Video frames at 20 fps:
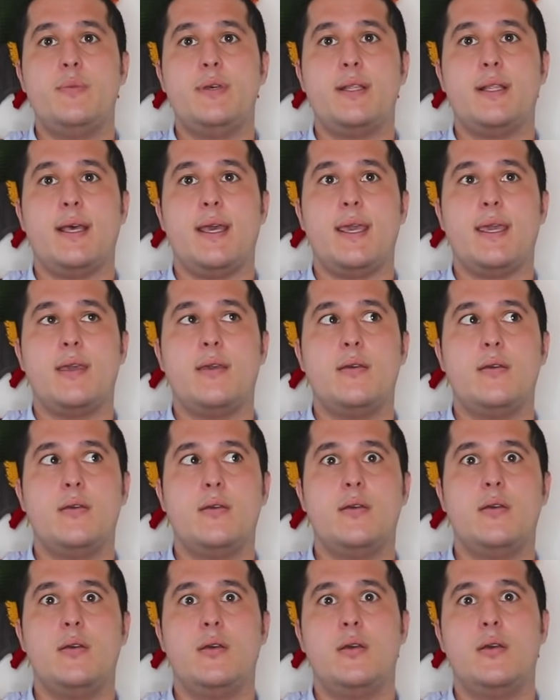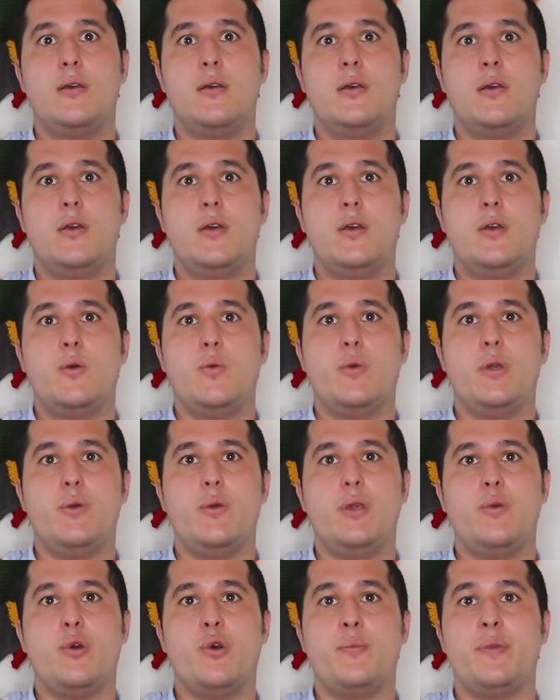but like,
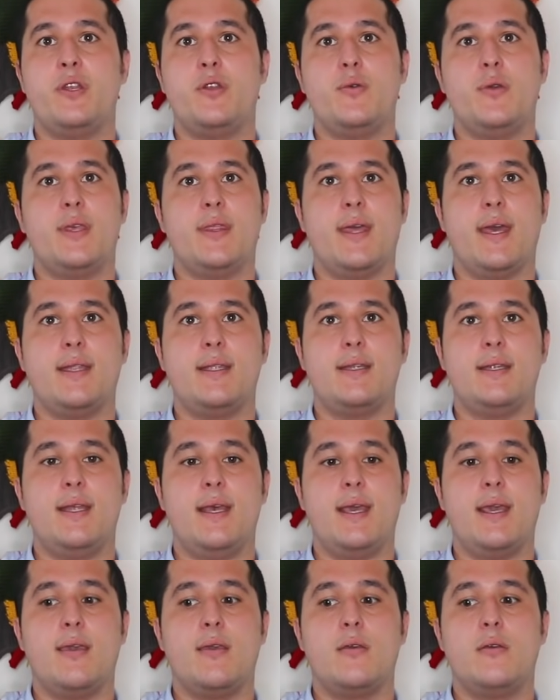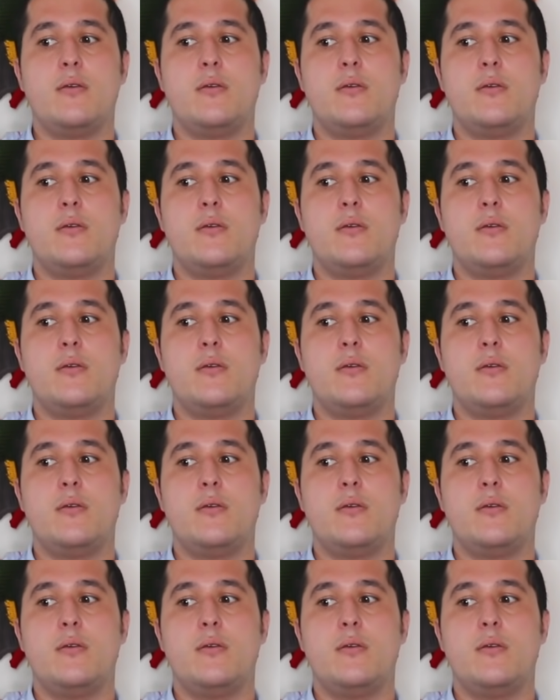we won't be doing that today.